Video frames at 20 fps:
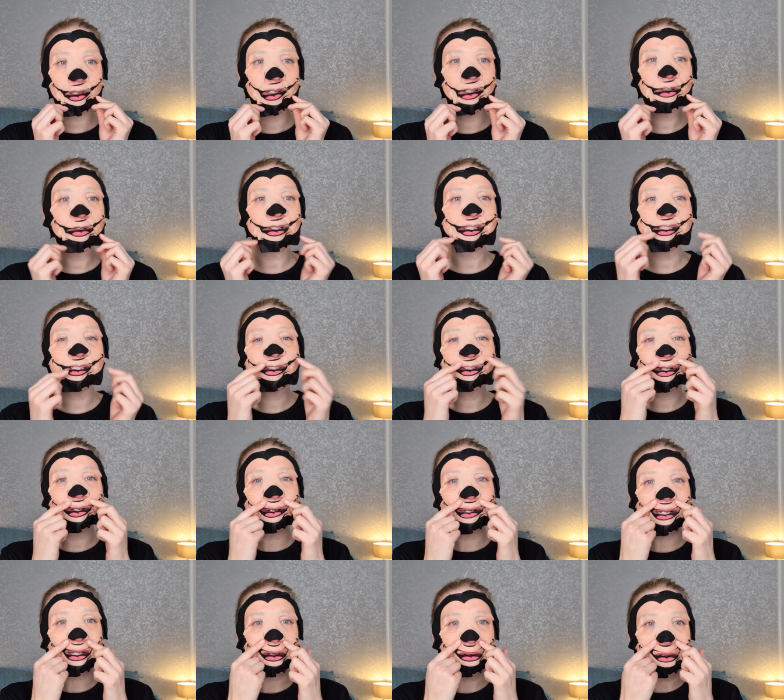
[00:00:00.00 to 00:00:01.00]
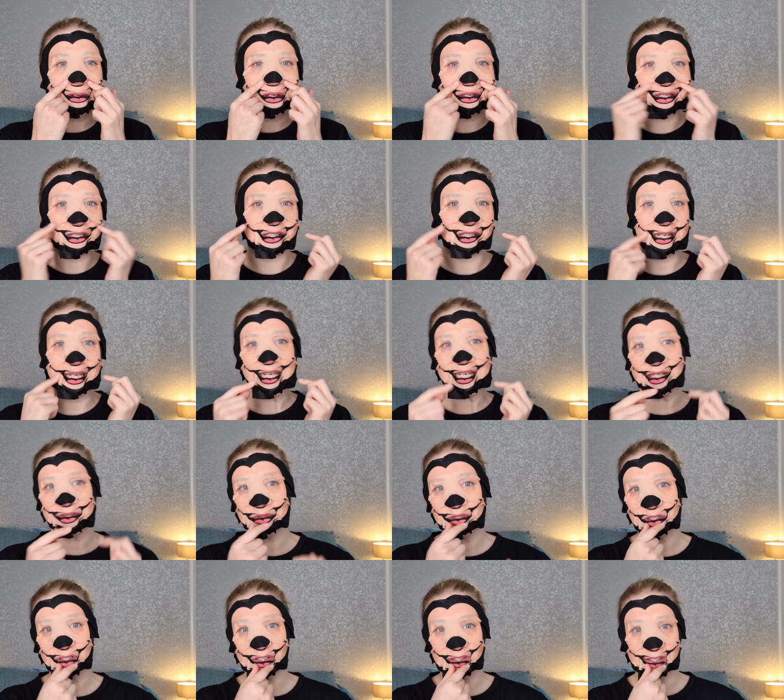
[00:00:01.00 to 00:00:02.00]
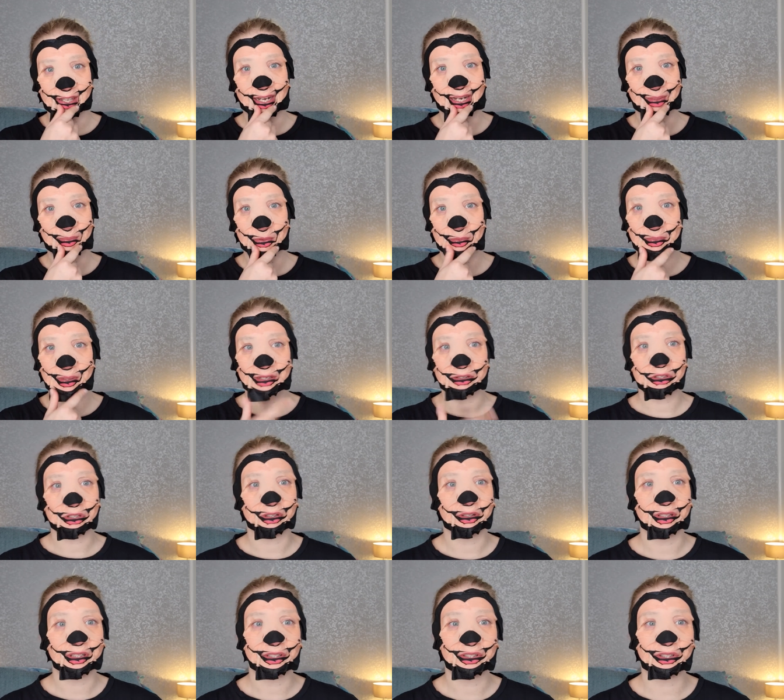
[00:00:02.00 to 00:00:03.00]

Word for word: Chris is currently at work and Jake, I've just sent him a picture and he